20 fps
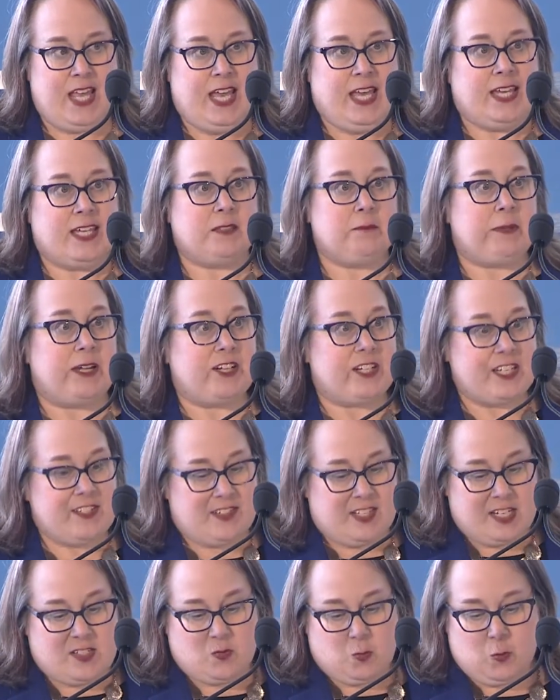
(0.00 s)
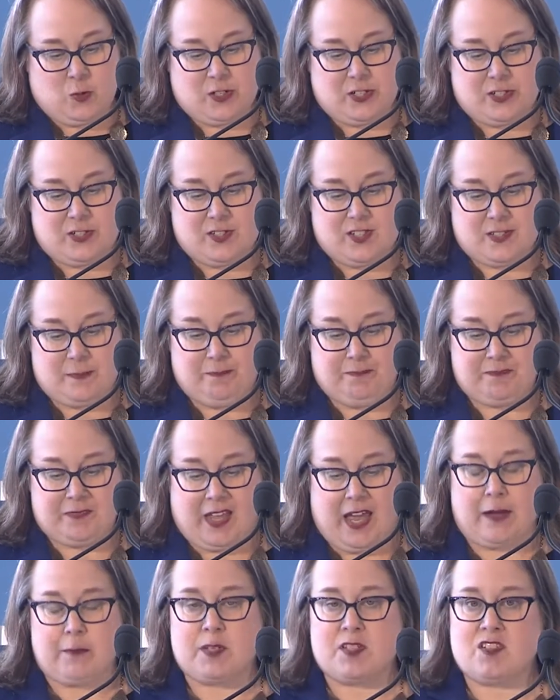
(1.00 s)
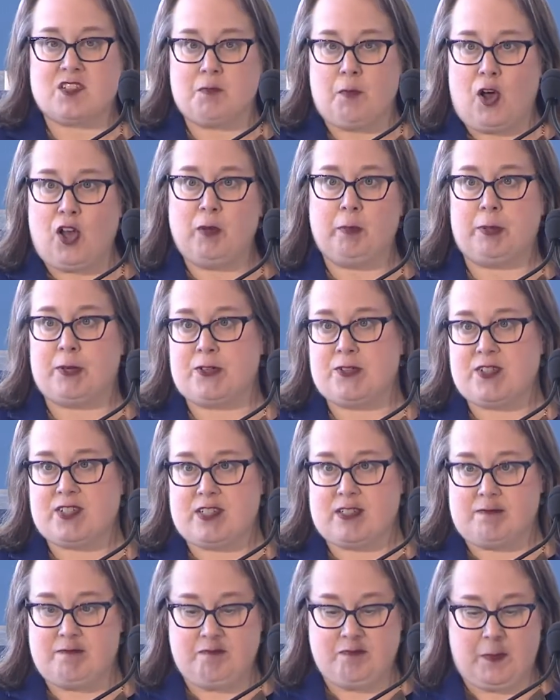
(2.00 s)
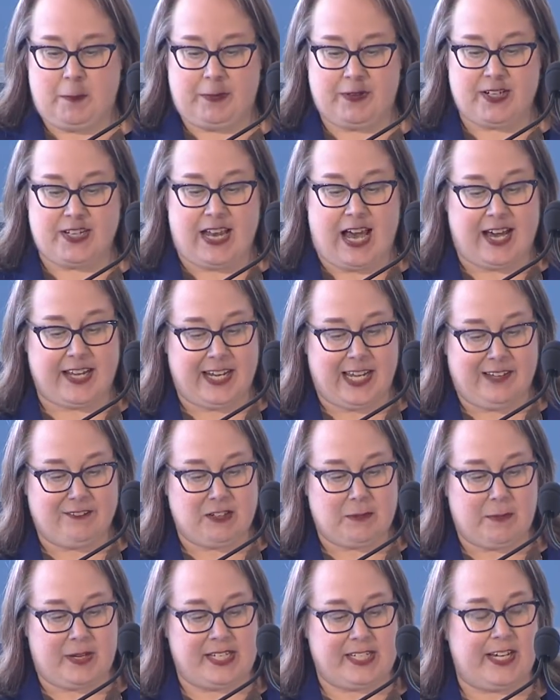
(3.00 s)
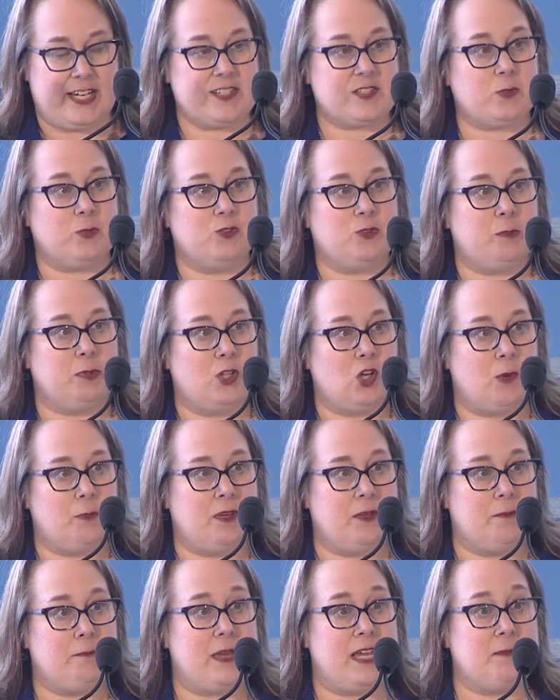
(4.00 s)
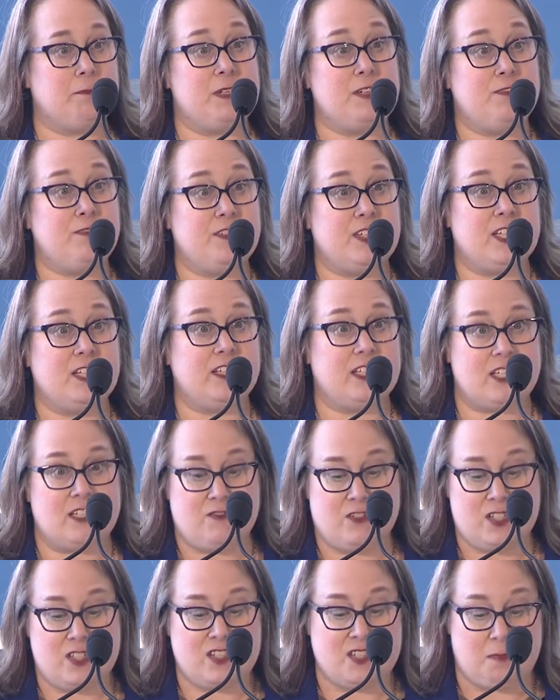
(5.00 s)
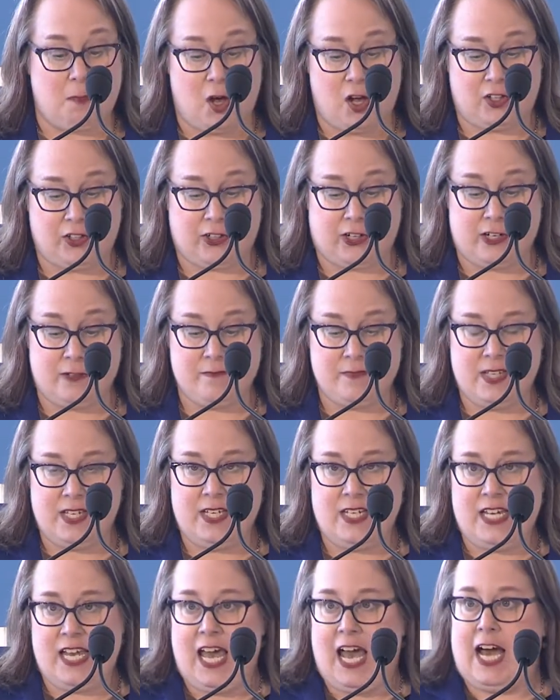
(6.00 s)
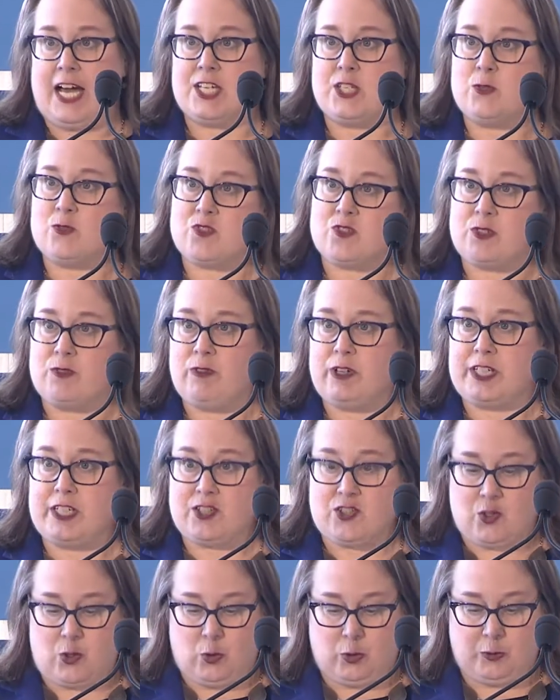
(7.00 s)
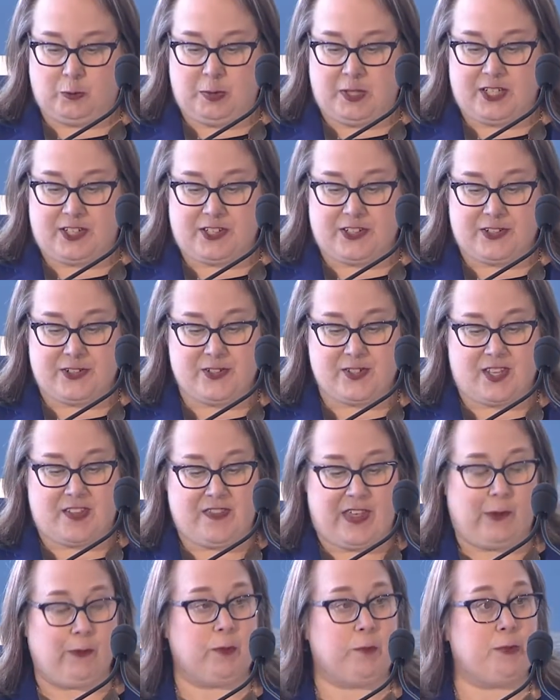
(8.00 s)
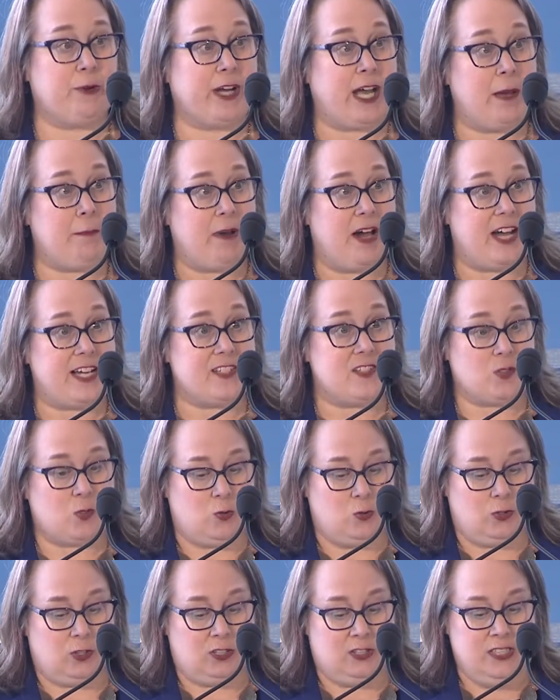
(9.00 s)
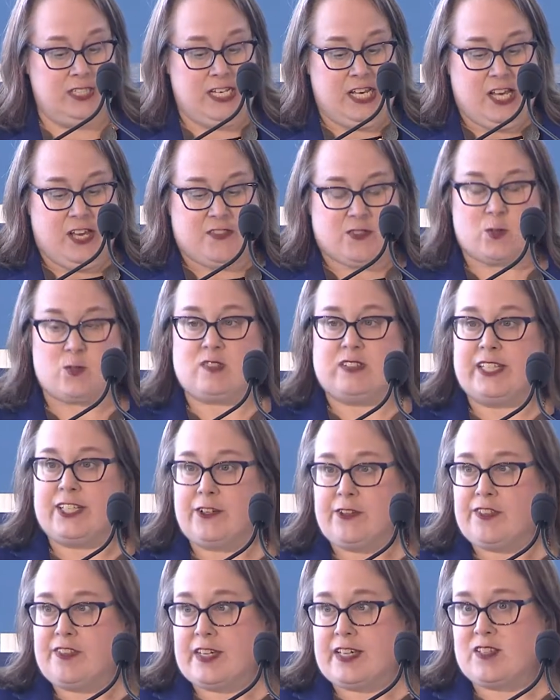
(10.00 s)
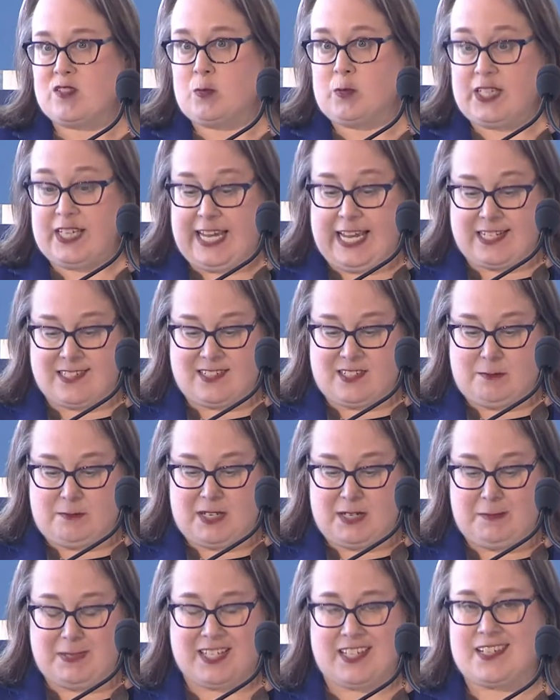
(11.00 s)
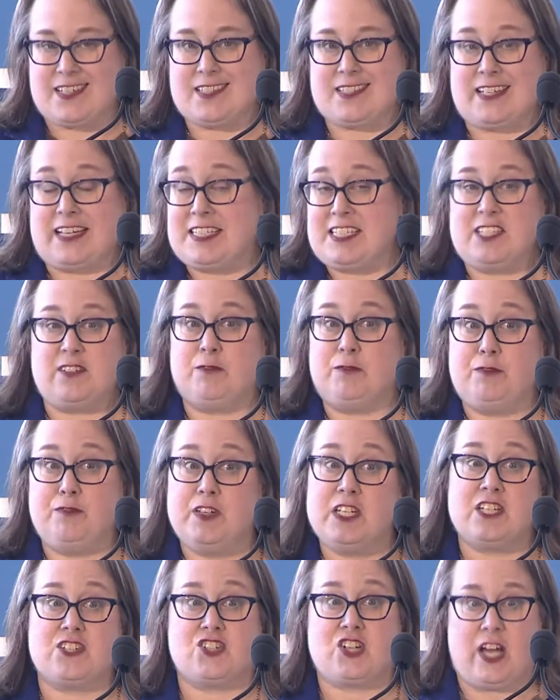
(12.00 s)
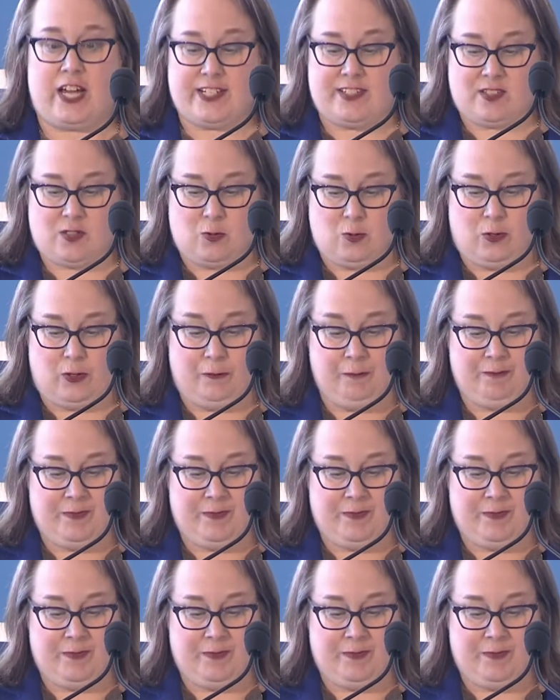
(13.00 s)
In Bernice's words, "I'm a small person, but not having my high school diploma made me feel even smaller. I used to run into old peers and they would bring up high school. Those little things would get to me because I didn't finish high school.